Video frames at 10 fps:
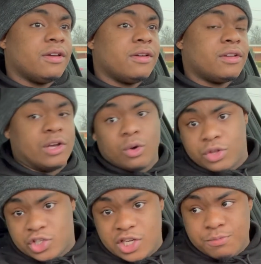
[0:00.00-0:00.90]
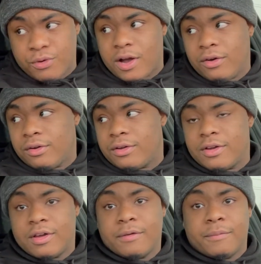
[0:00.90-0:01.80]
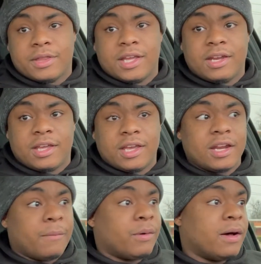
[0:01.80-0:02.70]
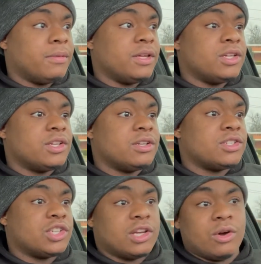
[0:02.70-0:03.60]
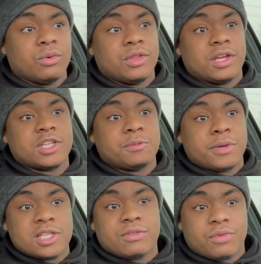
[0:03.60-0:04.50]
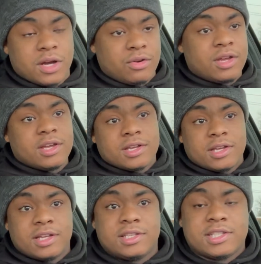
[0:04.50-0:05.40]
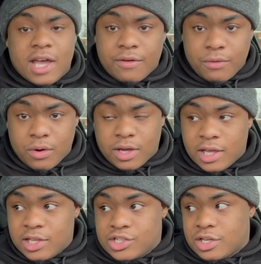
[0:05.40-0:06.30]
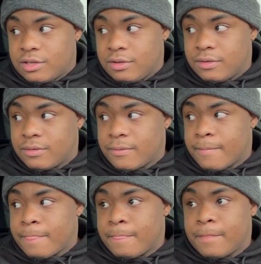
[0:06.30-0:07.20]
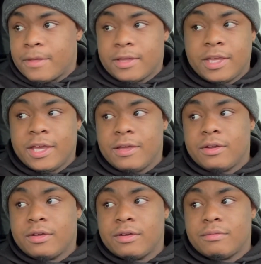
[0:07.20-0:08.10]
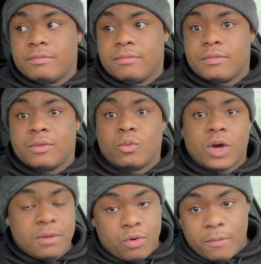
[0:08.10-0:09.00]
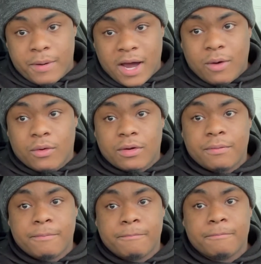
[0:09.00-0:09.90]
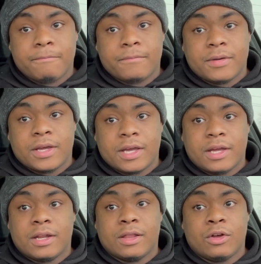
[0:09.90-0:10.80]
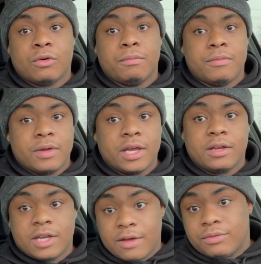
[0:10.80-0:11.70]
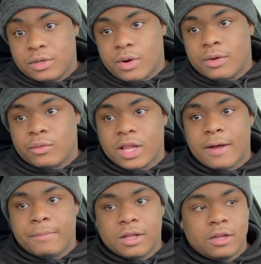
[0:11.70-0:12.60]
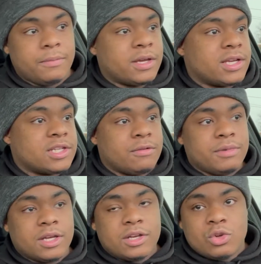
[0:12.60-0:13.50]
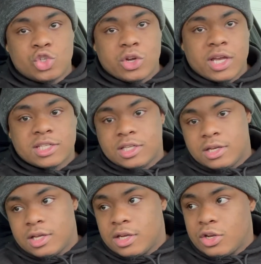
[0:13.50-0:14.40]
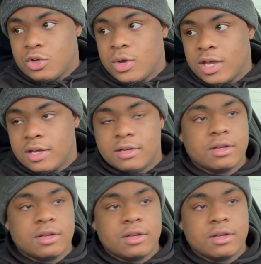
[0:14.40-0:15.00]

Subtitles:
go the cheap route, but then again I probably should go the expensive route and stack for an engine, get way more power and definitely reliability, because it'll be a new trans and a new head.